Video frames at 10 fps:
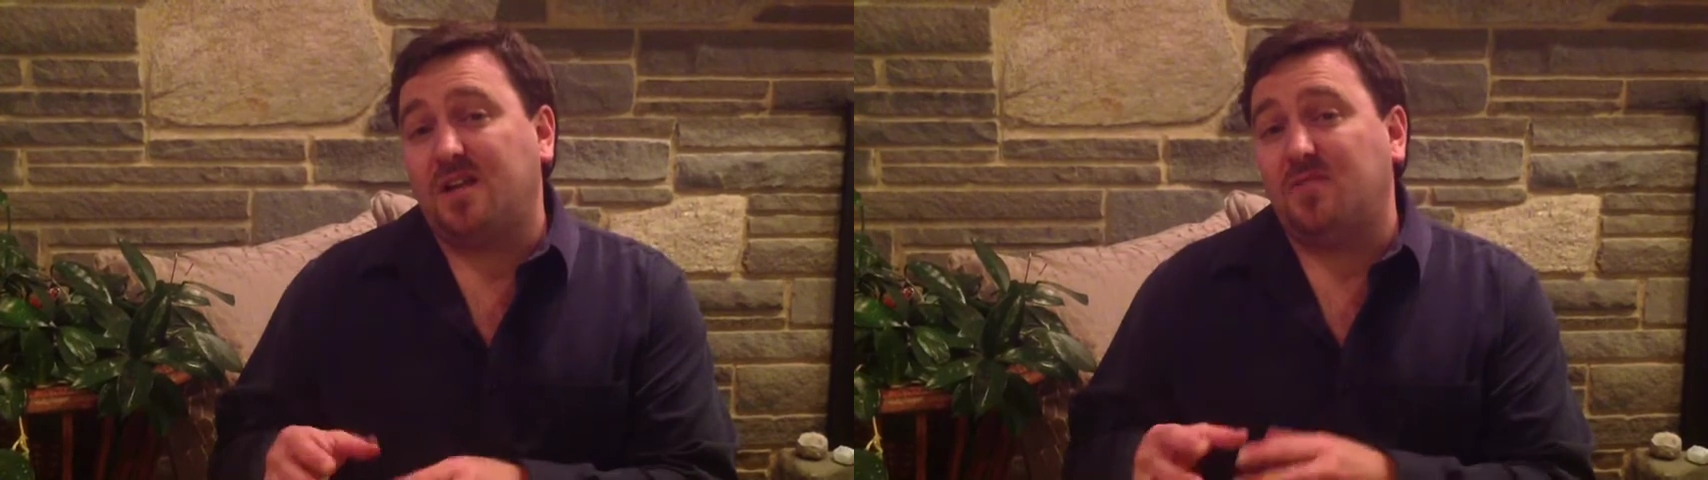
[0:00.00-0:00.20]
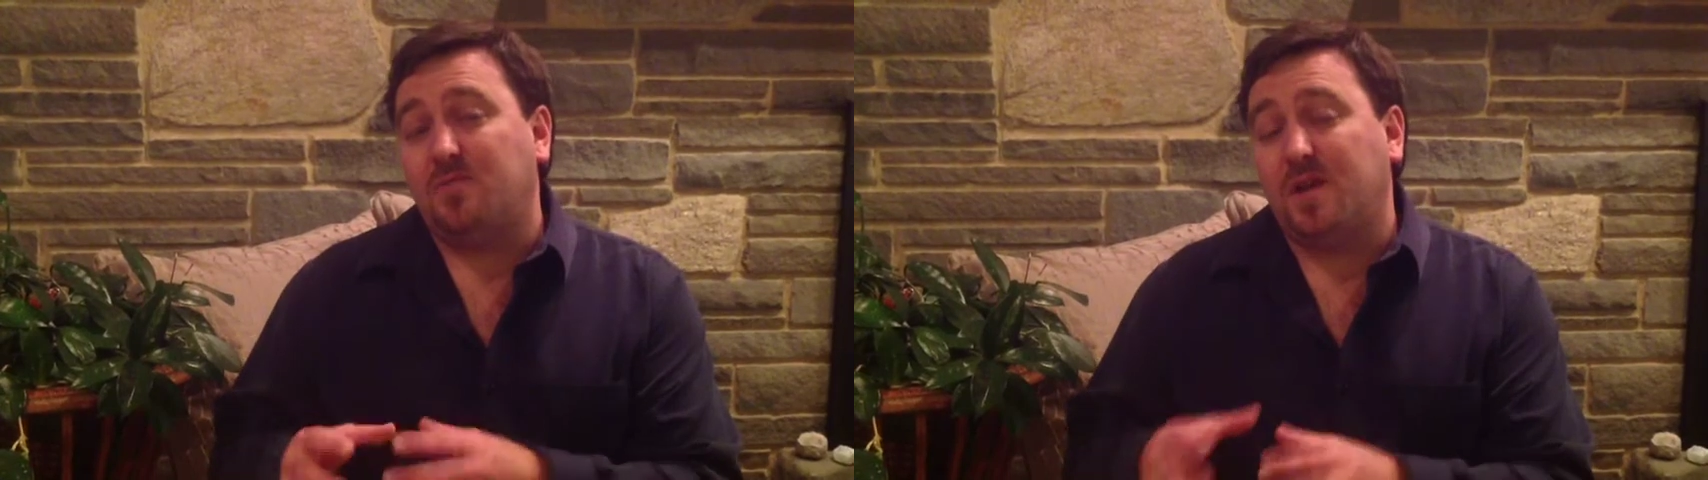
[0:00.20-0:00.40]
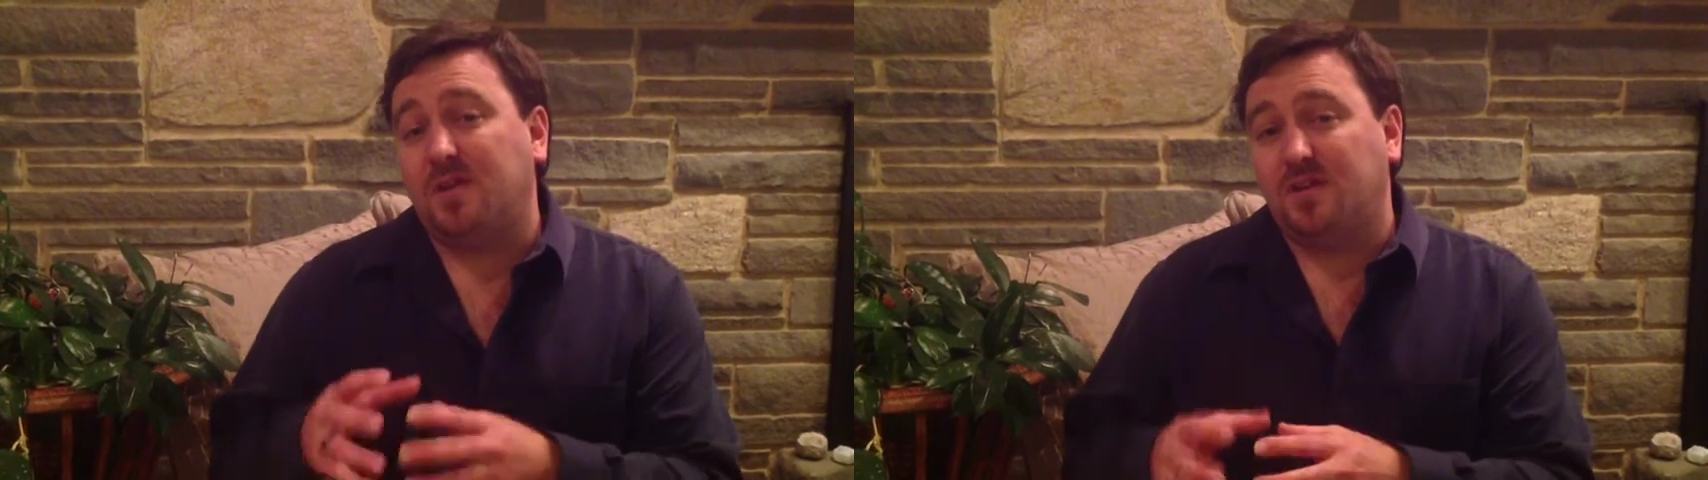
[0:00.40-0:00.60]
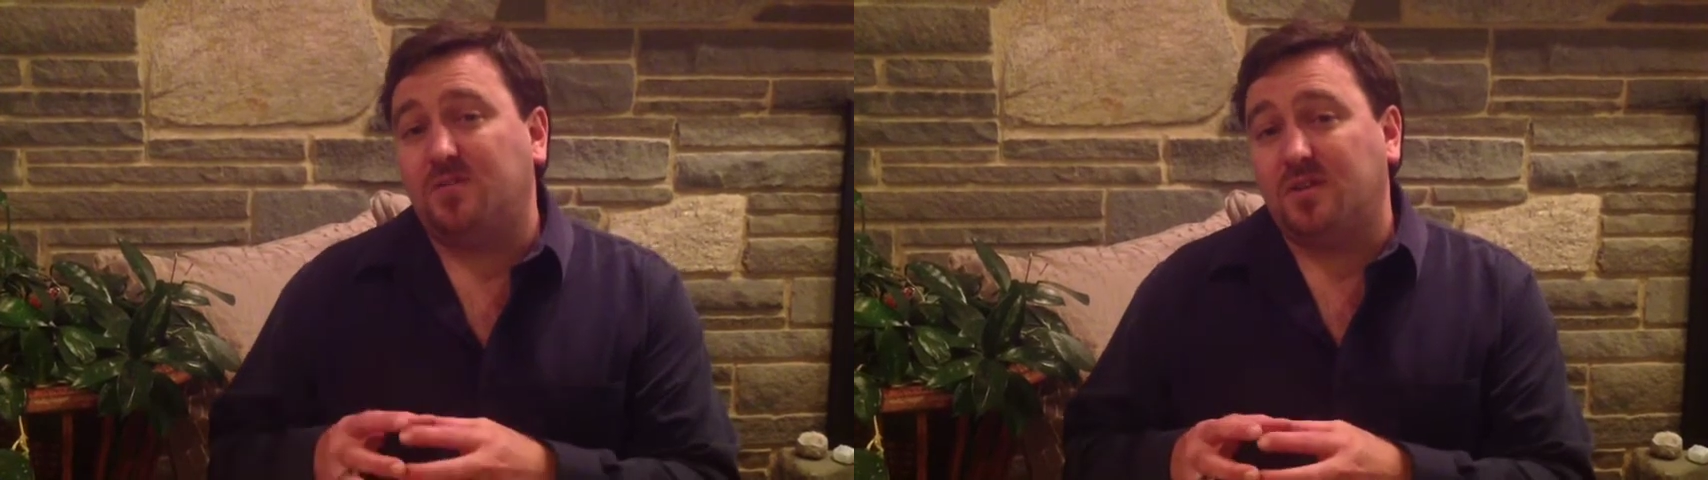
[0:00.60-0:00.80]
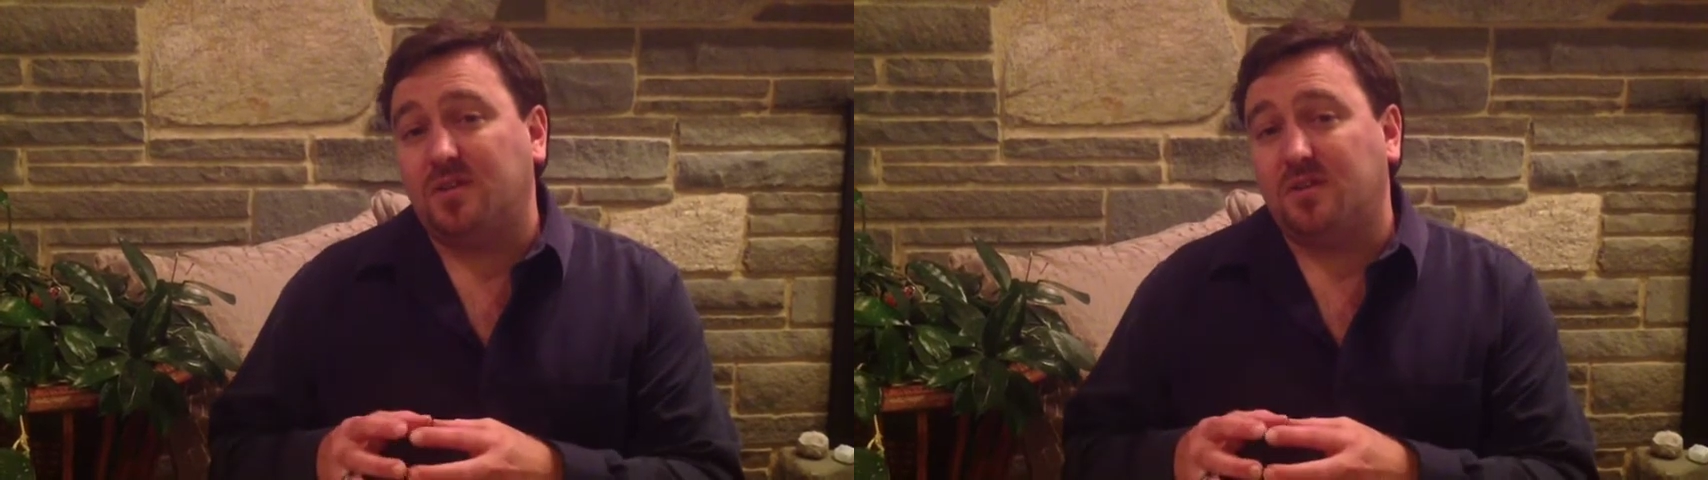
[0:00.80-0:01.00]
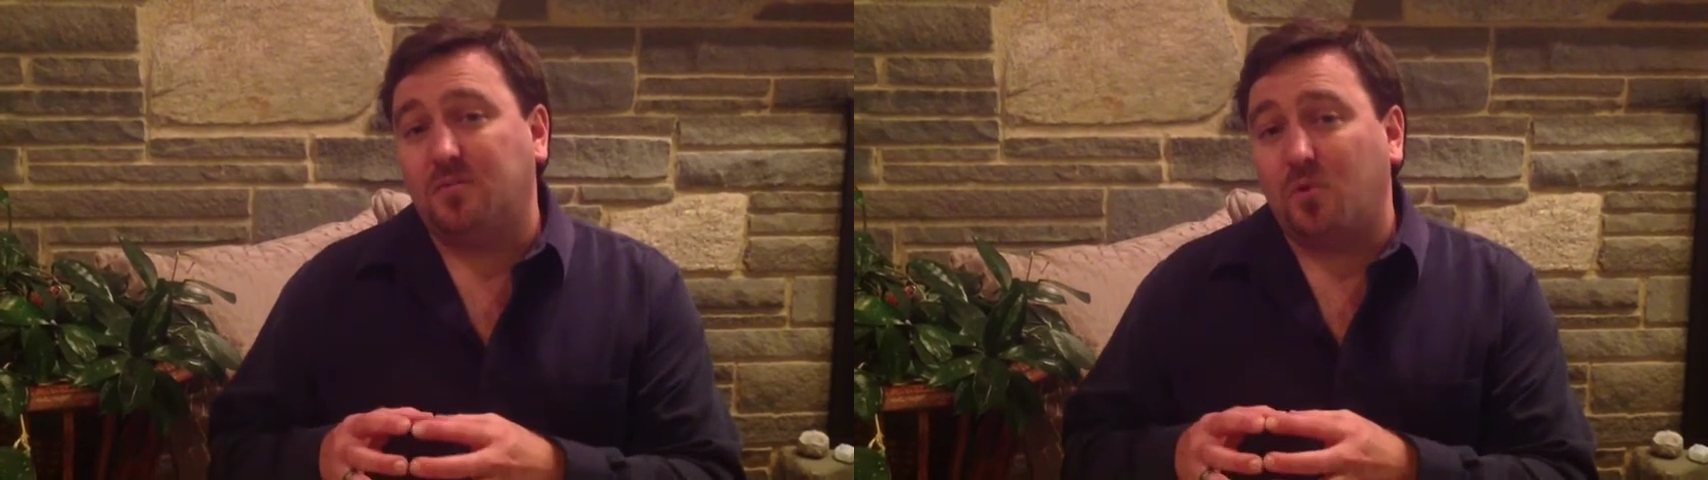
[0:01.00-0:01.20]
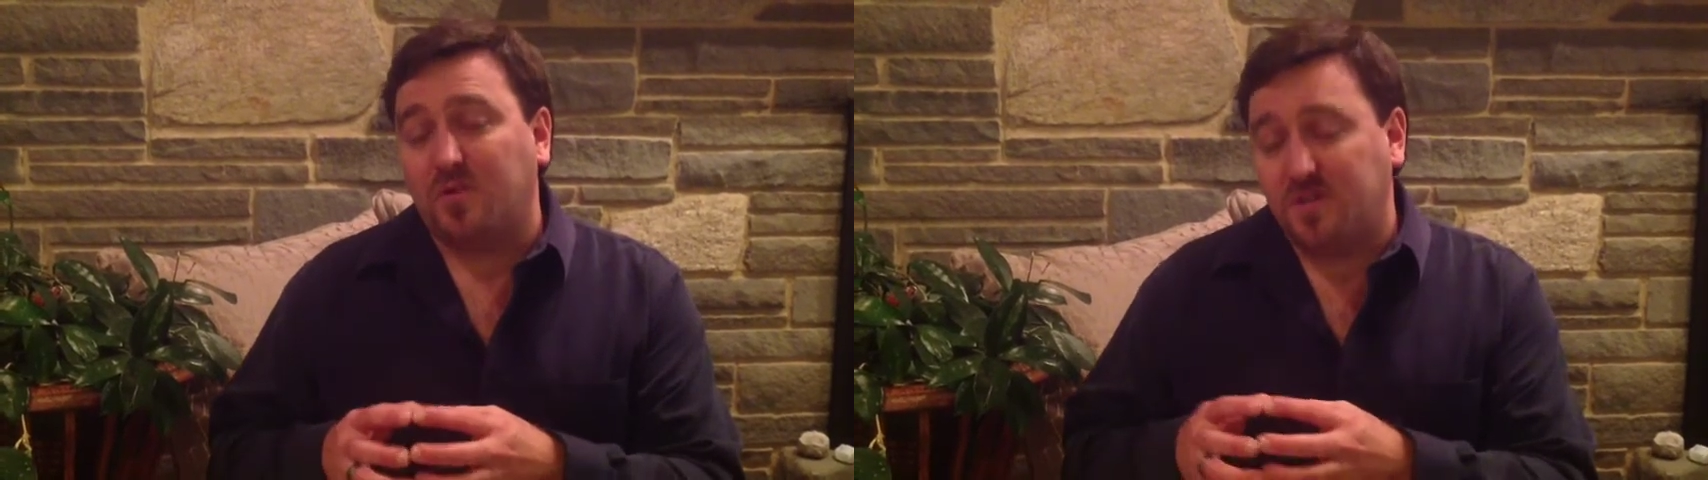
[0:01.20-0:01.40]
even make it even a little more